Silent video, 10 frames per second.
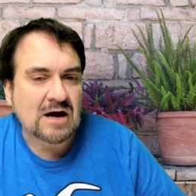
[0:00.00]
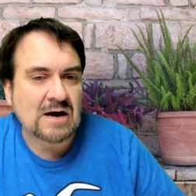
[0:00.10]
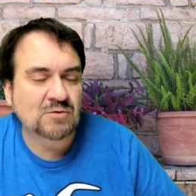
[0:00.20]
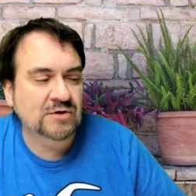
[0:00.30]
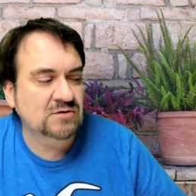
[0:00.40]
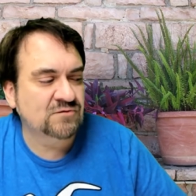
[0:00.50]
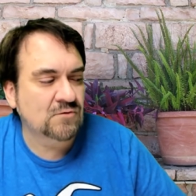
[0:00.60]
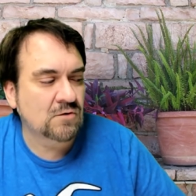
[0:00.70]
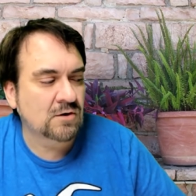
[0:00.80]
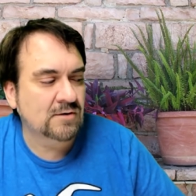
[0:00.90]
I'm looking
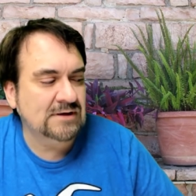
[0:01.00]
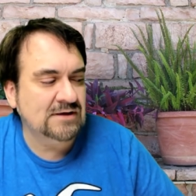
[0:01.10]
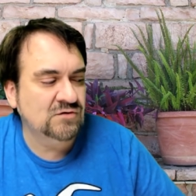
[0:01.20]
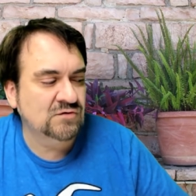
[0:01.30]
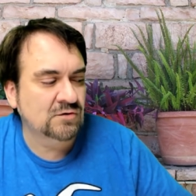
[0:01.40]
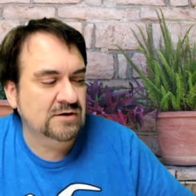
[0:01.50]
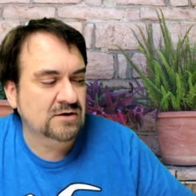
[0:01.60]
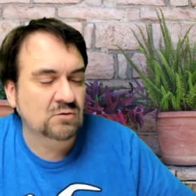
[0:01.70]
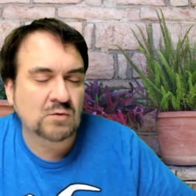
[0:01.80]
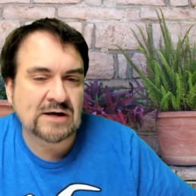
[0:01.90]
for easier
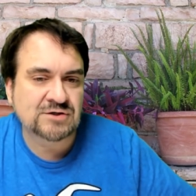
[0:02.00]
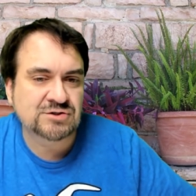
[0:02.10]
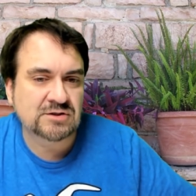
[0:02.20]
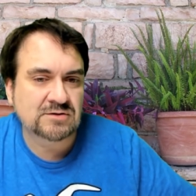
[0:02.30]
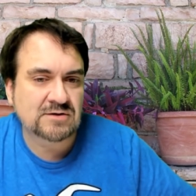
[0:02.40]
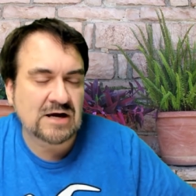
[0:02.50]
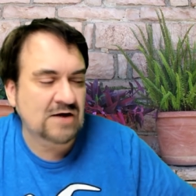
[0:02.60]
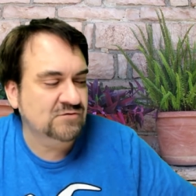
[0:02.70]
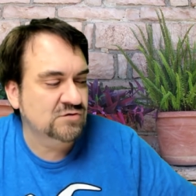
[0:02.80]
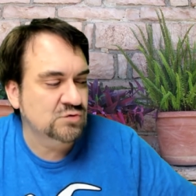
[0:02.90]
integration
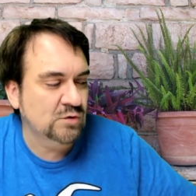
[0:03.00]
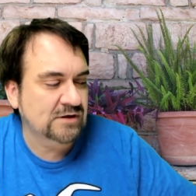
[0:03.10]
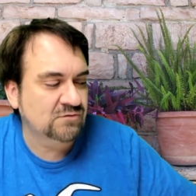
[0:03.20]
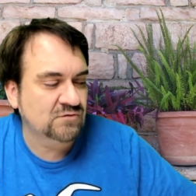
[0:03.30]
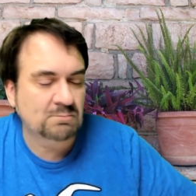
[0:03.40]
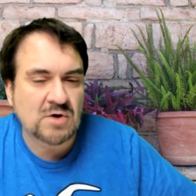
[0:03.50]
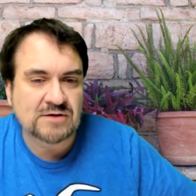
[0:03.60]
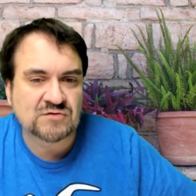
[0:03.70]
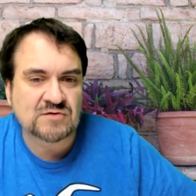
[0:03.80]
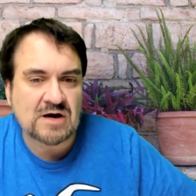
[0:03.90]
after doing it for
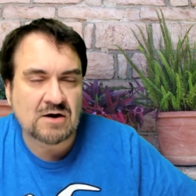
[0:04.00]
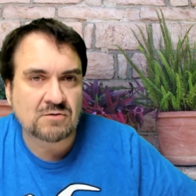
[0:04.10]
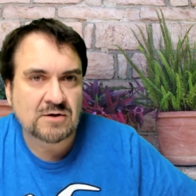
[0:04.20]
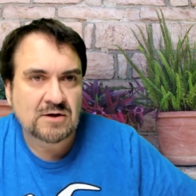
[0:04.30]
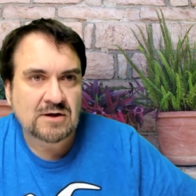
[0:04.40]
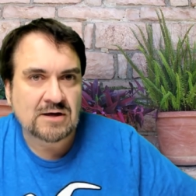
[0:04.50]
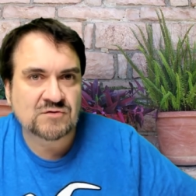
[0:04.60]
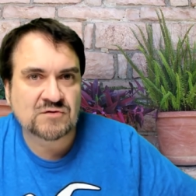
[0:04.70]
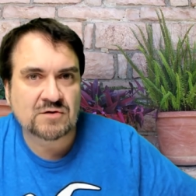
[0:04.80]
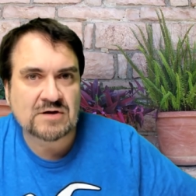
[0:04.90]
months now
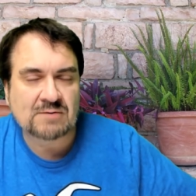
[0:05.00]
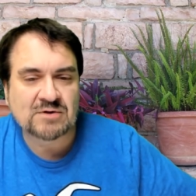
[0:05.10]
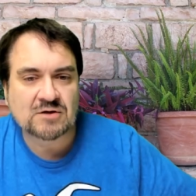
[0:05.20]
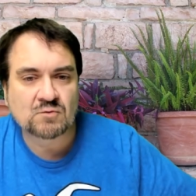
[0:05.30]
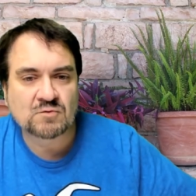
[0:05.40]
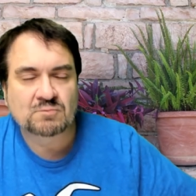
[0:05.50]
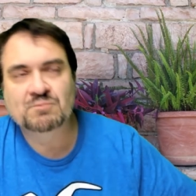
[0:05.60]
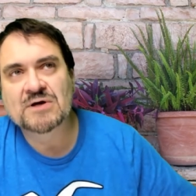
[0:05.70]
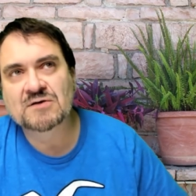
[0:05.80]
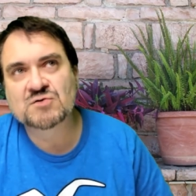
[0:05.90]
and still not being
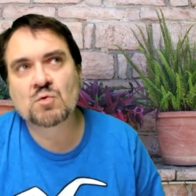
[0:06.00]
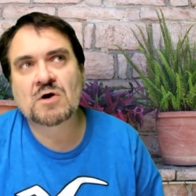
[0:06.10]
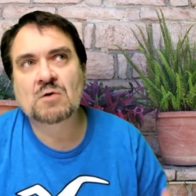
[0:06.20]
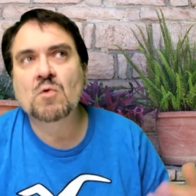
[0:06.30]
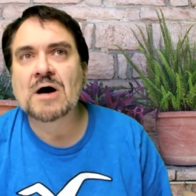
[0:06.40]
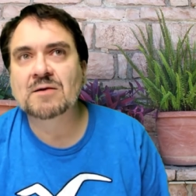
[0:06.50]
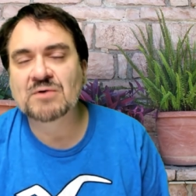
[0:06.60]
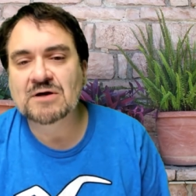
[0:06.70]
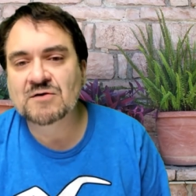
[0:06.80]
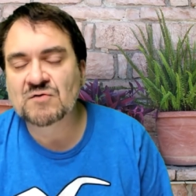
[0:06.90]
being to where I want to
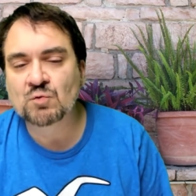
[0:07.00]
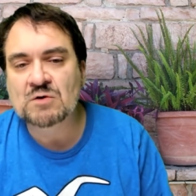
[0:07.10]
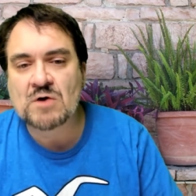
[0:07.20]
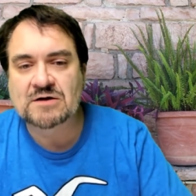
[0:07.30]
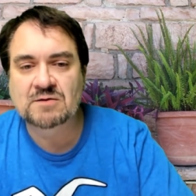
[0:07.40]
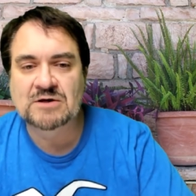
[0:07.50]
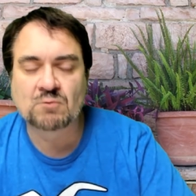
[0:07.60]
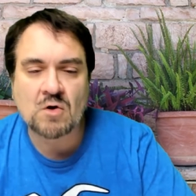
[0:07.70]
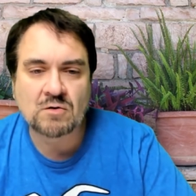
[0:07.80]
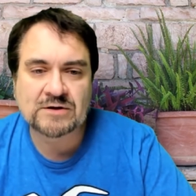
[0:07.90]
be because we wanted to be
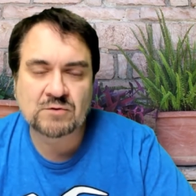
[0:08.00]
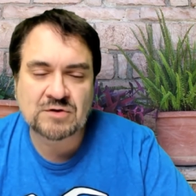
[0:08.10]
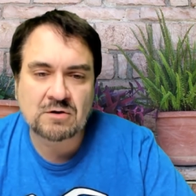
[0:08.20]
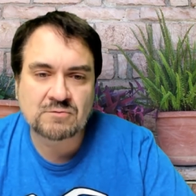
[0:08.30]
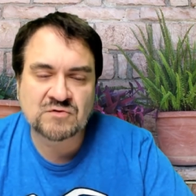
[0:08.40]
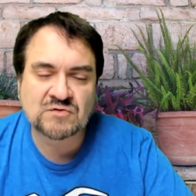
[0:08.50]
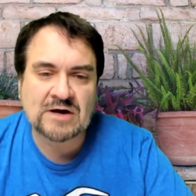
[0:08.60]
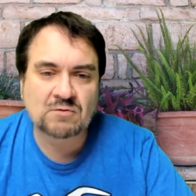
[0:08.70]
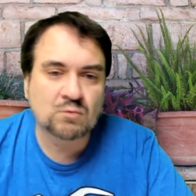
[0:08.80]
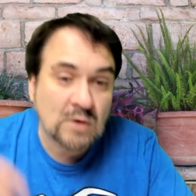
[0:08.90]
rolling with our own
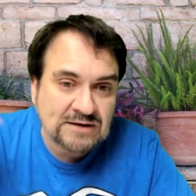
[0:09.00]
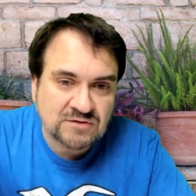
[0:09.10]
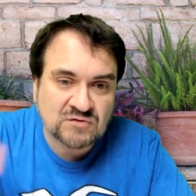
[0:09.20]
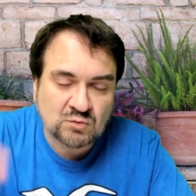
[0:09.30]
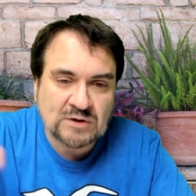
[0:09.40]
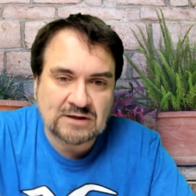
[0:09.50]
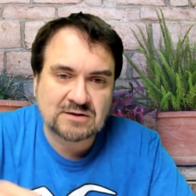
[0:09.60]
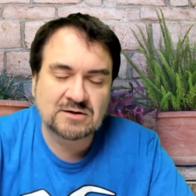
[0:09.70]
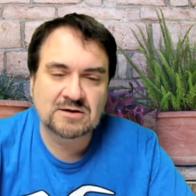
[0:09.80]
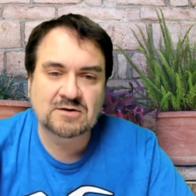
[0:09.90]
site right this
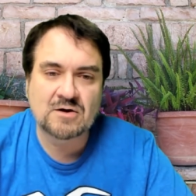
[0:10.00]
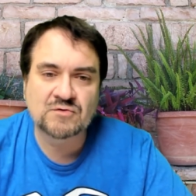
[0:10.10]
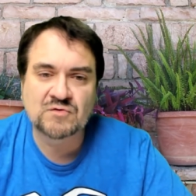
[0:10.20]
week, you know.